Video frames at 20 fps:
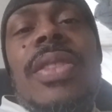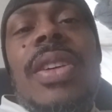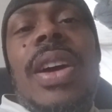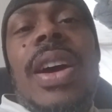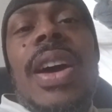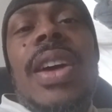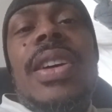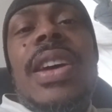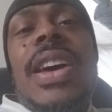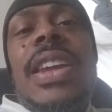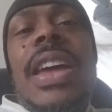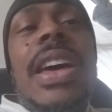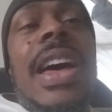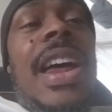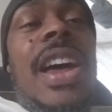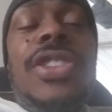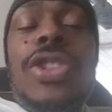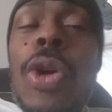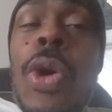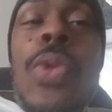Okay, and
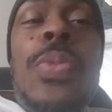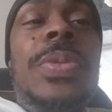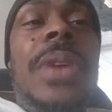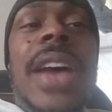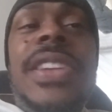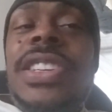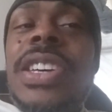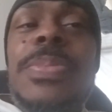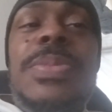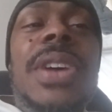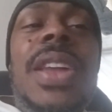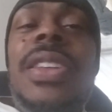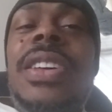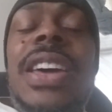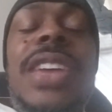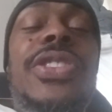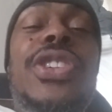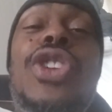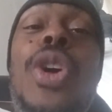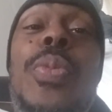I keep
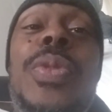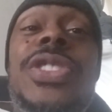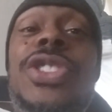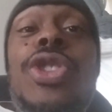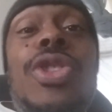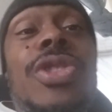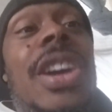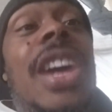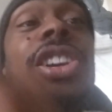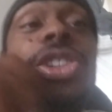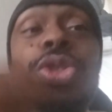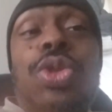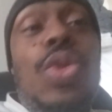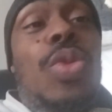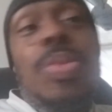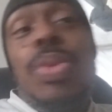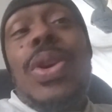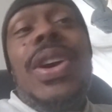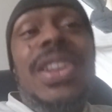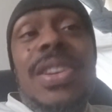telling Ethiopians, you're not a
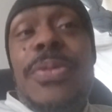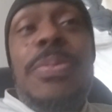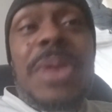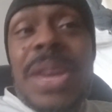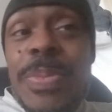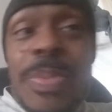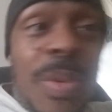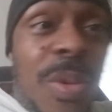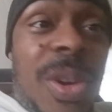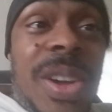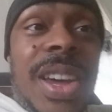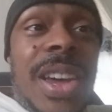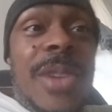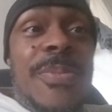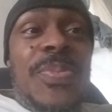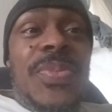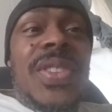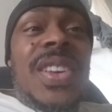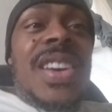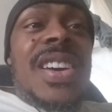true breed of people.
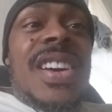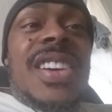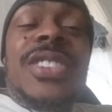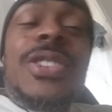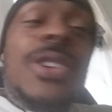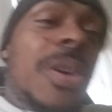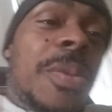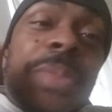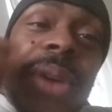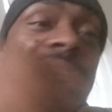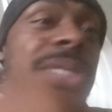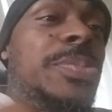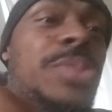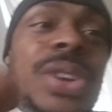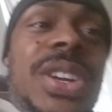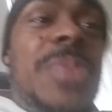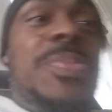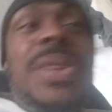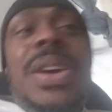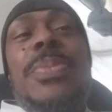Okay, you're a mixed
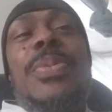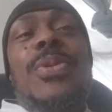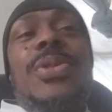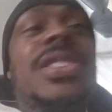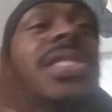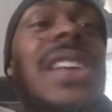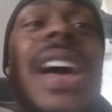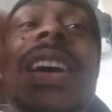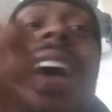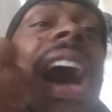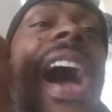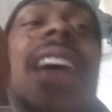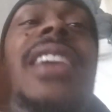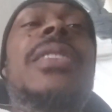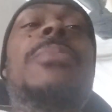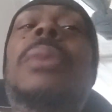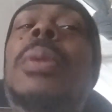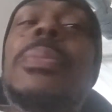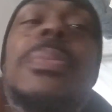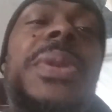breed of people, just like I
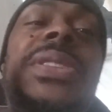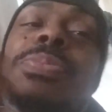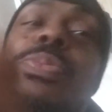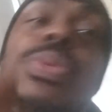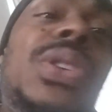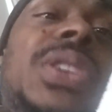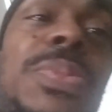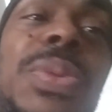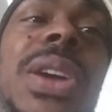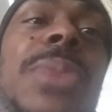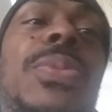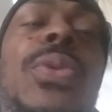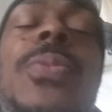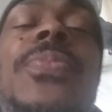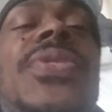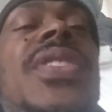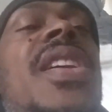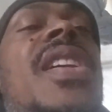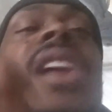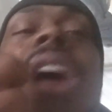am. I'm a mixed breed of people.